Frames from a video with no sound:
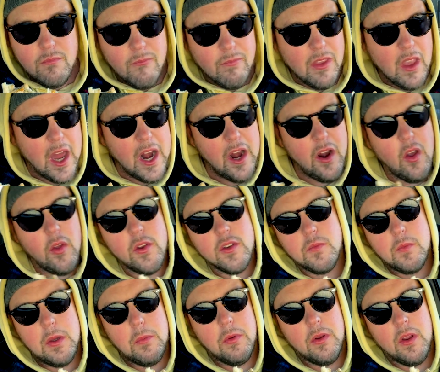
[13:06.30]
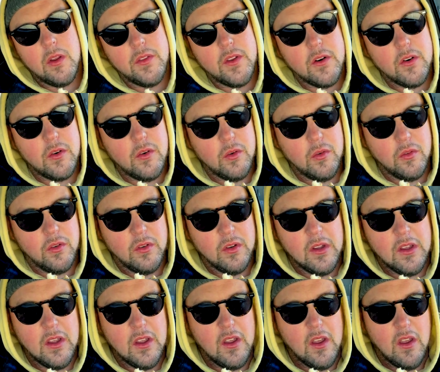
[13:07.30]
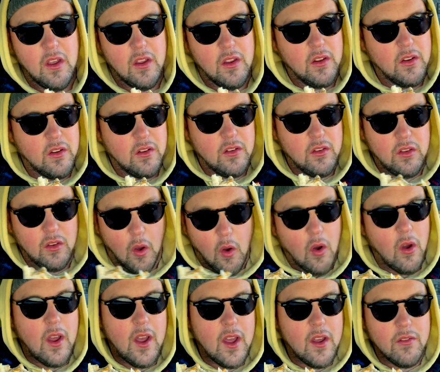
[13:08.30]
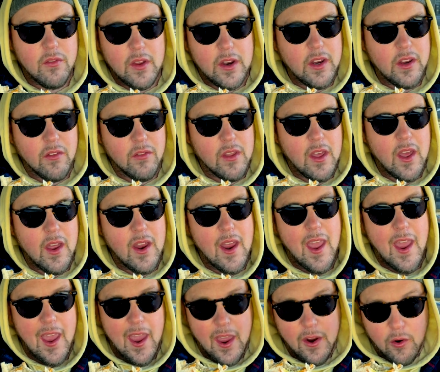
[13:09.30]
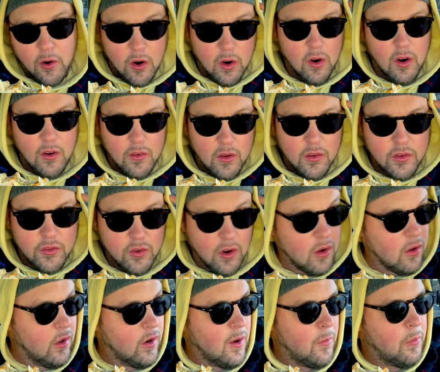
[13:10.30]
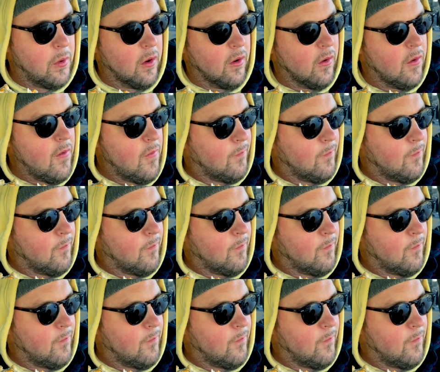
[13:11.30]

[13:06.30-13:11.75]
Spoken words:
and I know there's people out there who don't have any of that and are struggling up here,